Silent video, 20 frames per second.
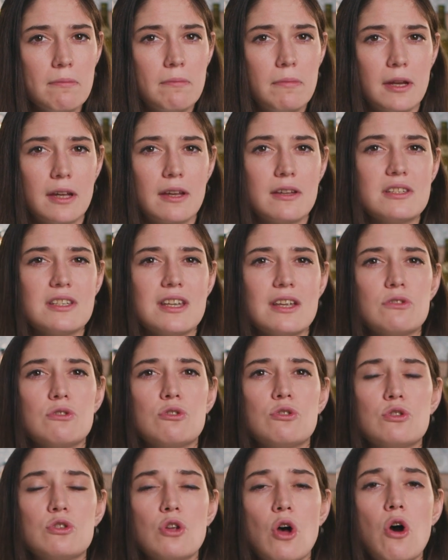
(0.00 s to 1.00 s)
because there's
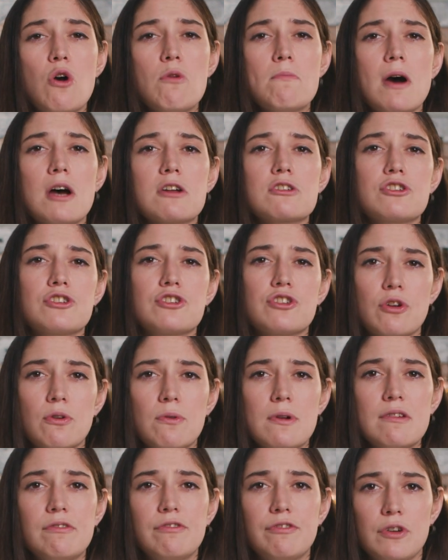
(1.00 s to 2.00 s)
so much
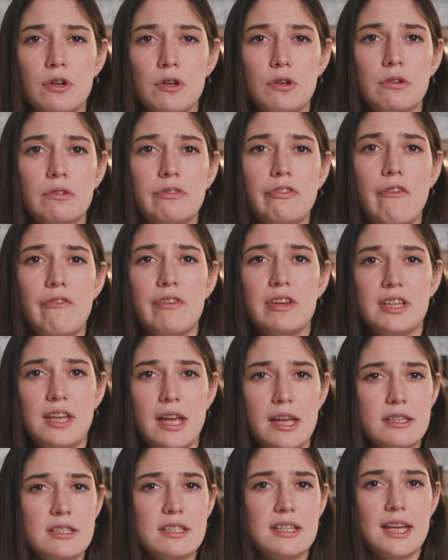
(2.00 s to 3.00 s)
sugary food for the
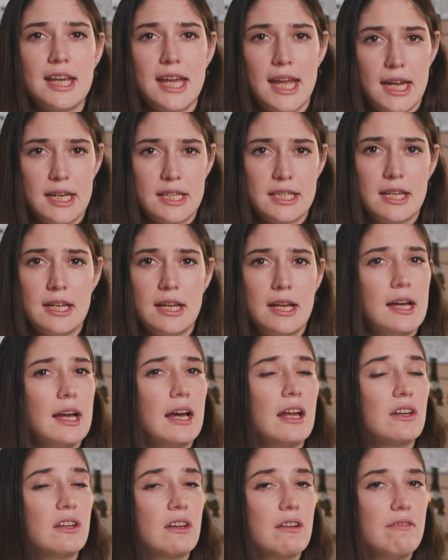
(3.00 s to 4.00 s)
yeast to eat
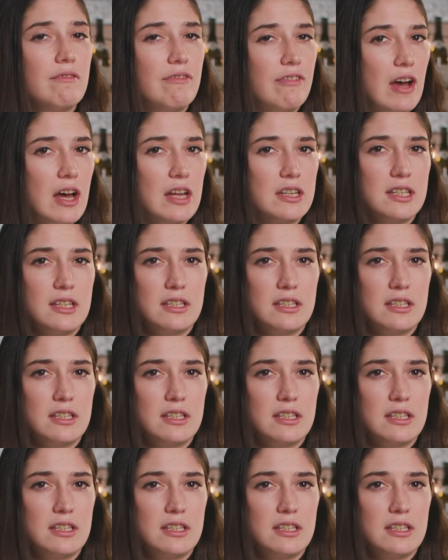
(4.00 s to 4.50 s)
and convert